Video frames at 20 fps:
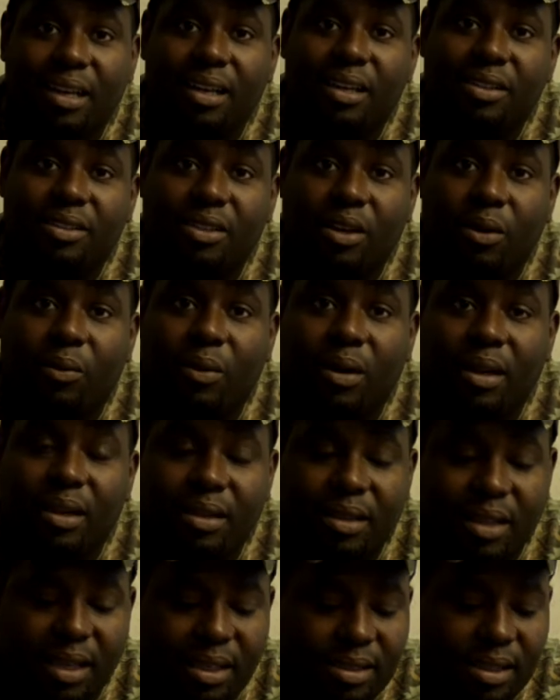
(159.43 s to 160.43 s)
So
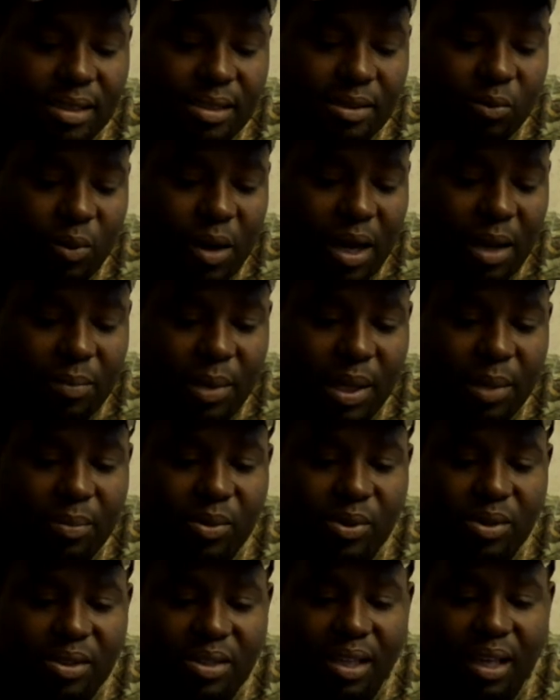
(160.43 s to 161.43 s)
this is why
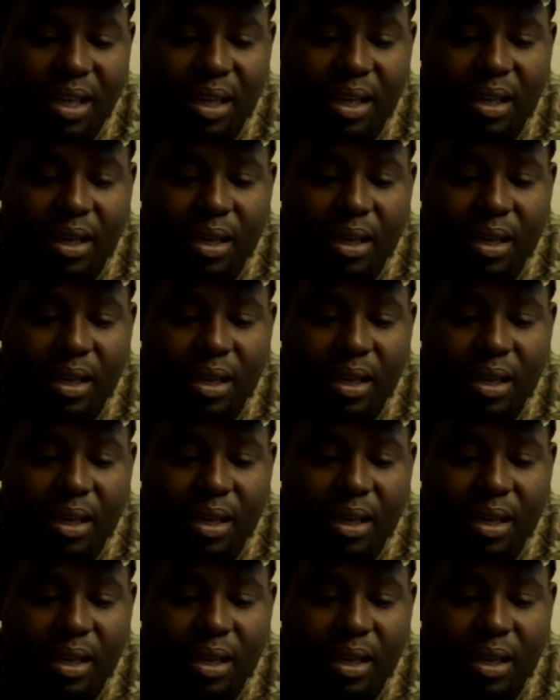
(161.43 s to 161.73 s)
people see